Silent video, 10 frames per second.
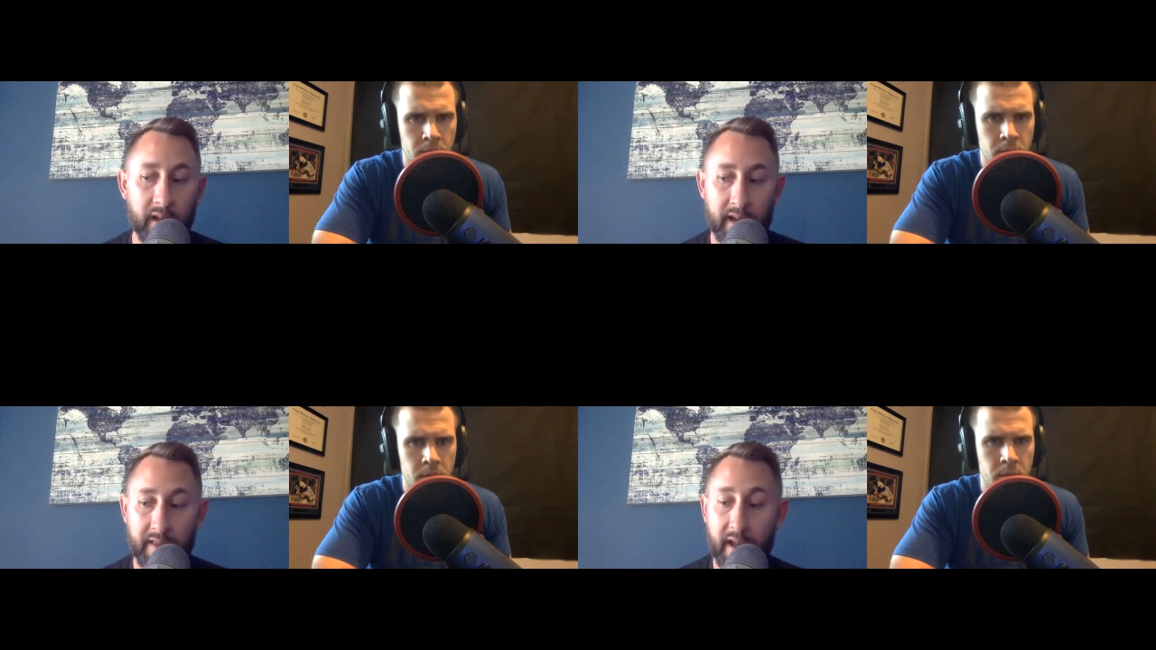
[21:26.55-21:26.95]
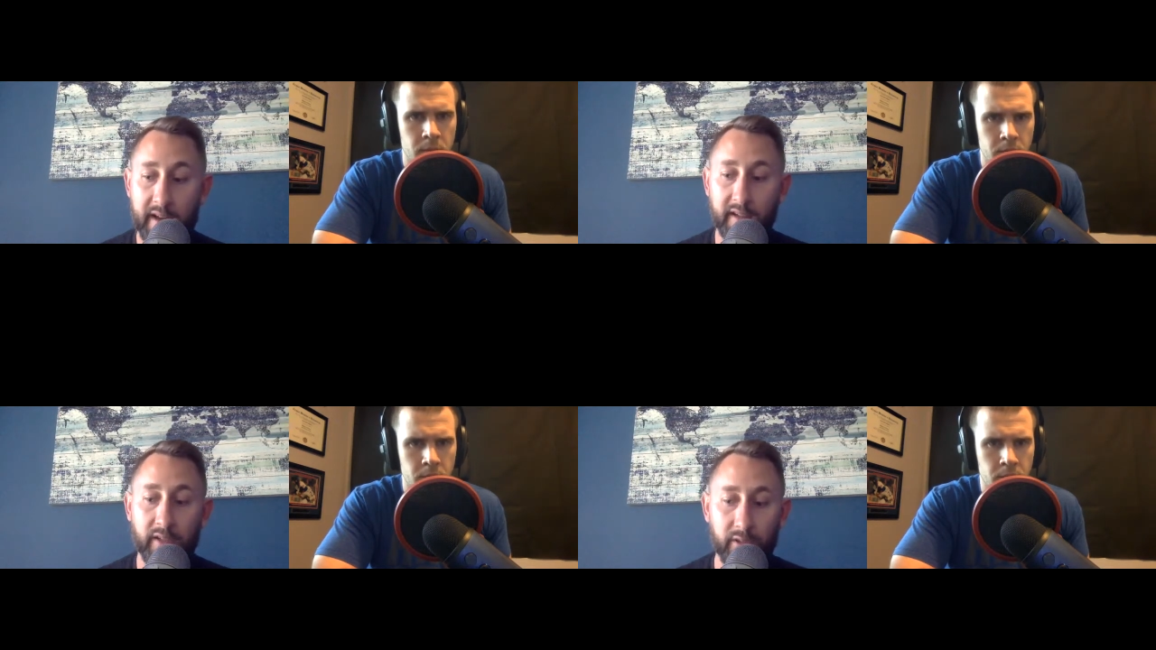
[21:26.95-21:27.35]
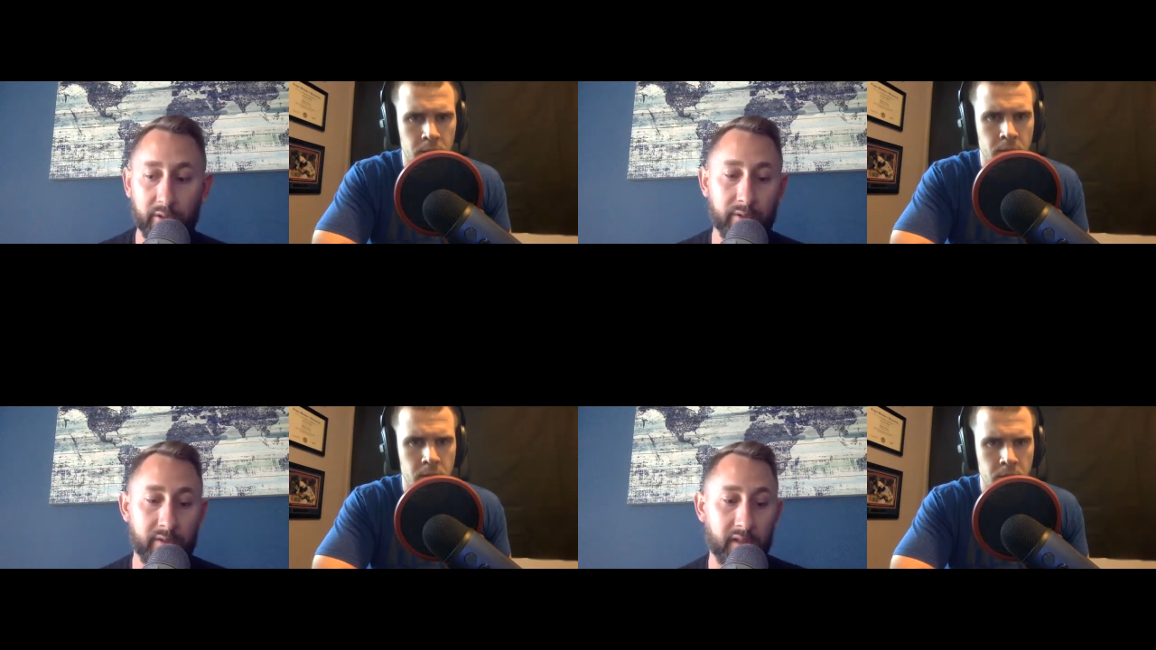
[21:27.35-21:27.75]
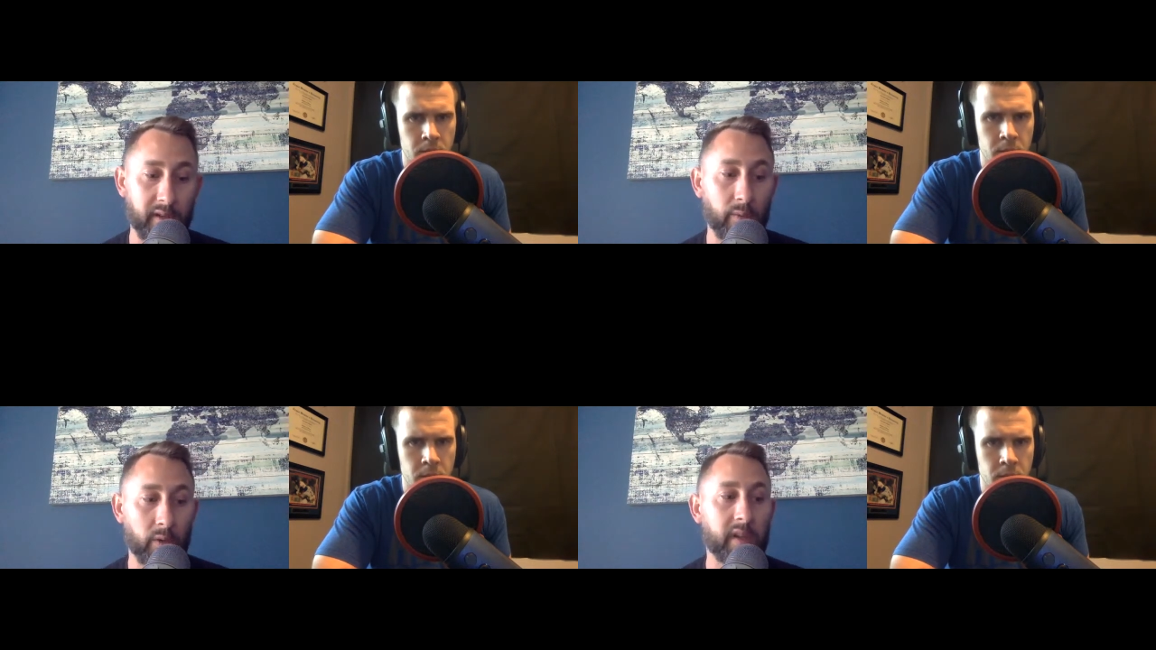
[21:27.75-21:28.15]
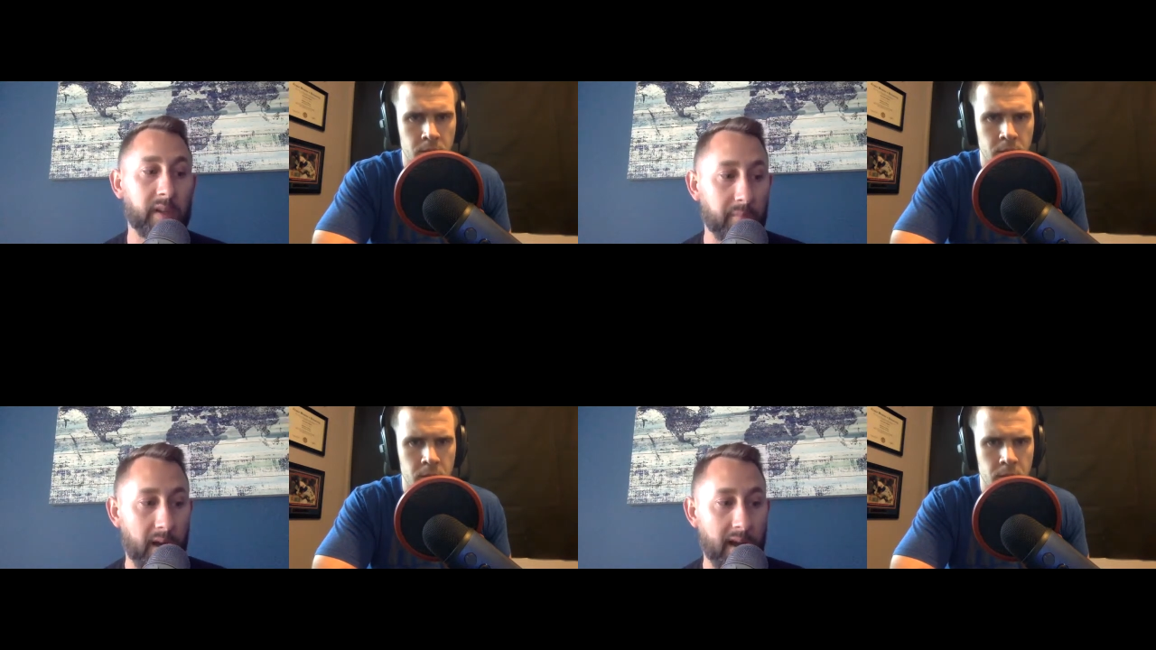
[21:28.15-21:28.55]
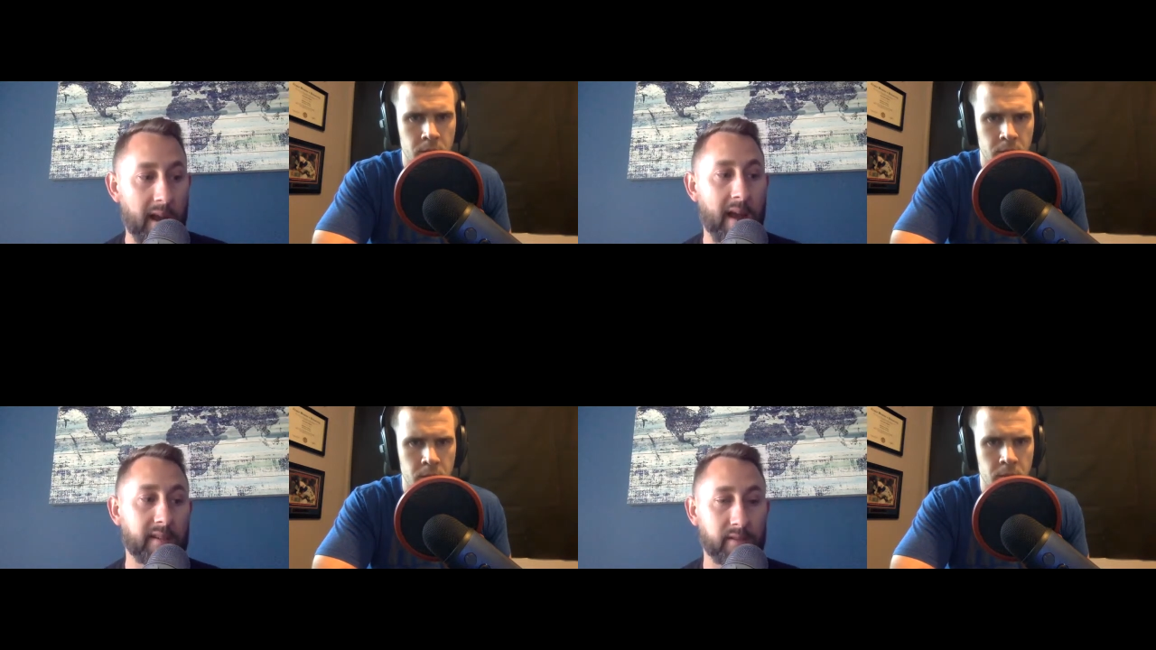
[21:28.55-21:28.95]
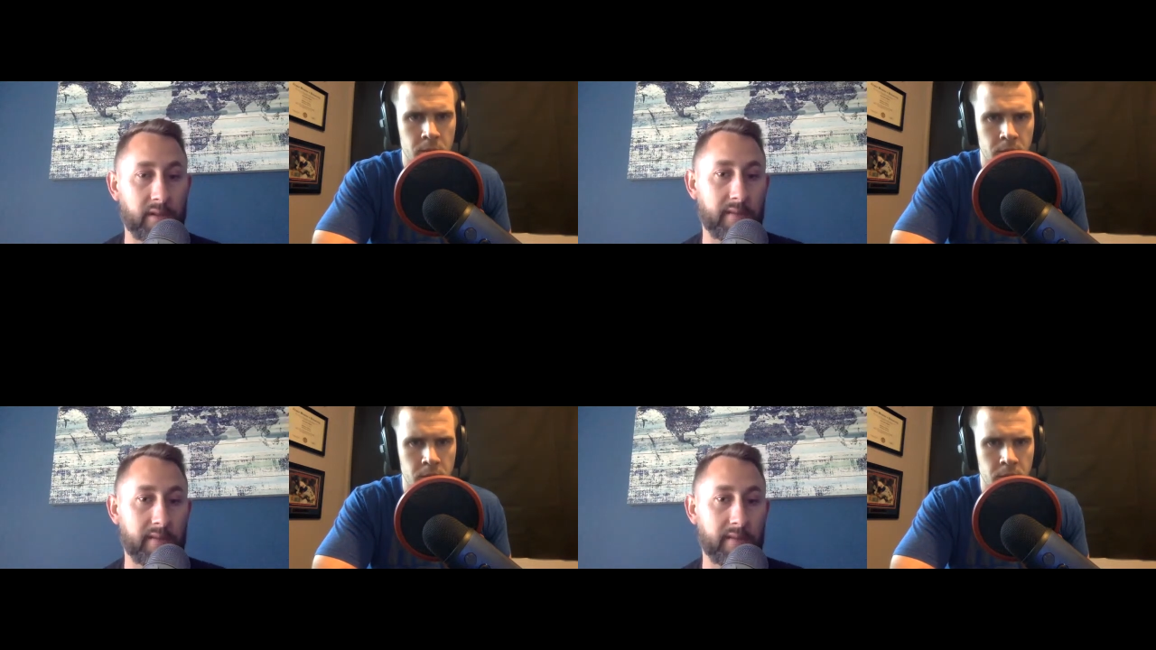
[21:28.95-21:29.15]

Speaker 1: And that includes like working my ass off.